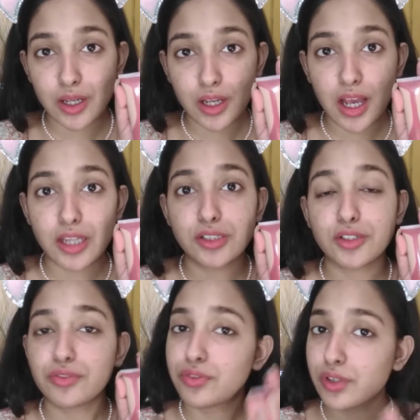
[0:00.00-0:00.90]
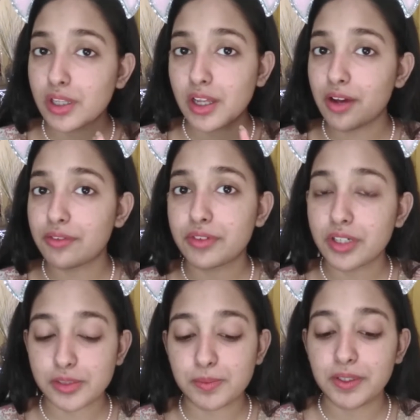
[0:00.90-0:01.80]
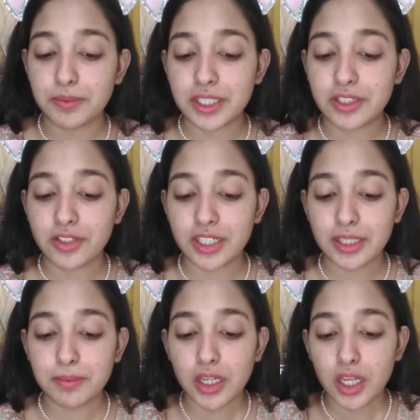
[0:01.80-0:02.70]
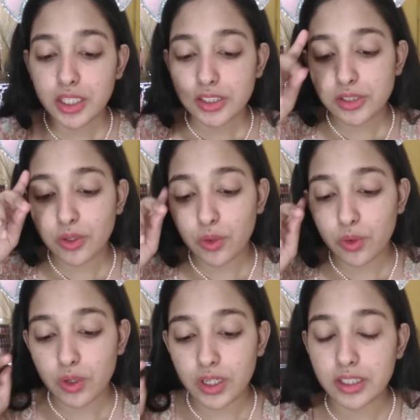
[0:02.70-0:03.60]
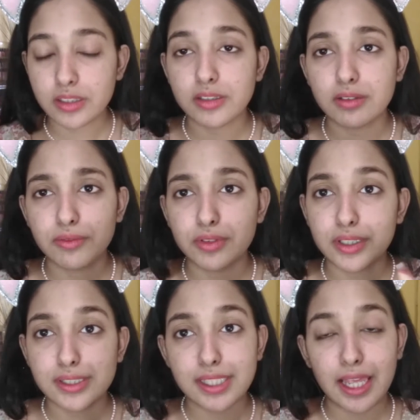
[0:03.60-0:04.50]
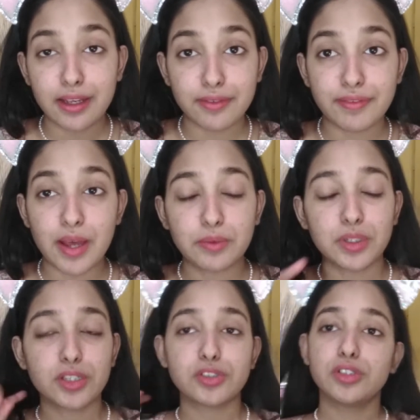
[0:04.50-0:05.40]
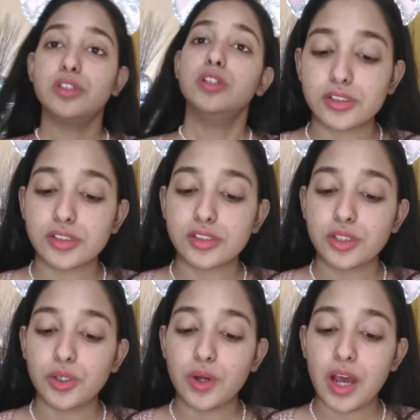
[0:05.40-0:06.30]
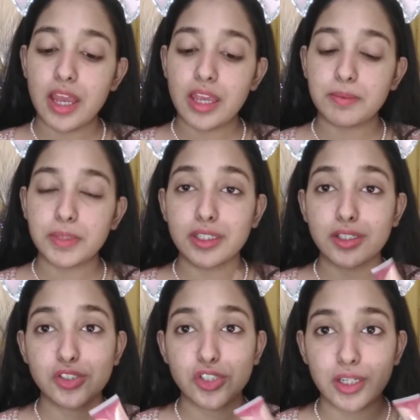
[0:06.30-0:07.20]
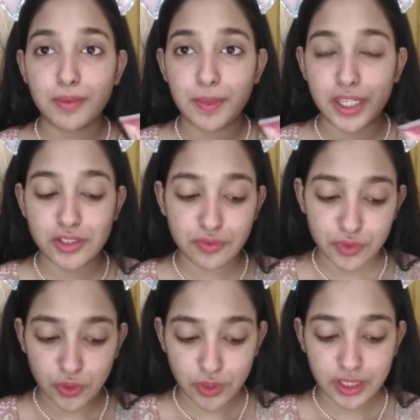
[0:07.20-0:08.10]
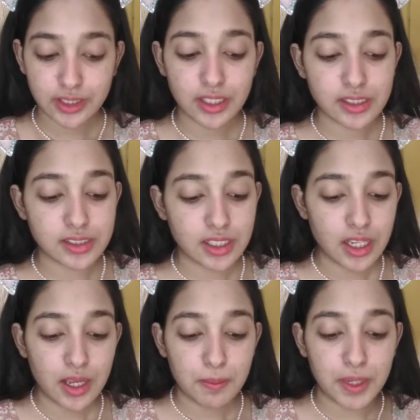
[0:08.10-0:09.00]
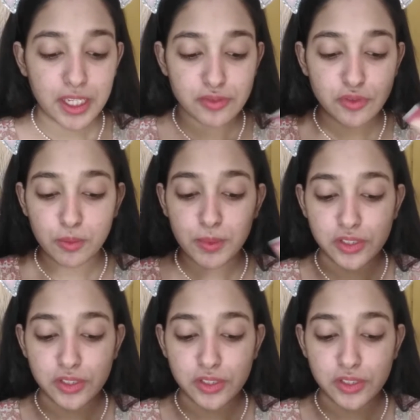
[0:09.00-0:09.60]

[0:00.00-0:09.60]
kind of full coverage BB cream, so it works like a foundation. So I am in the shade beige 4 in this. Beige 4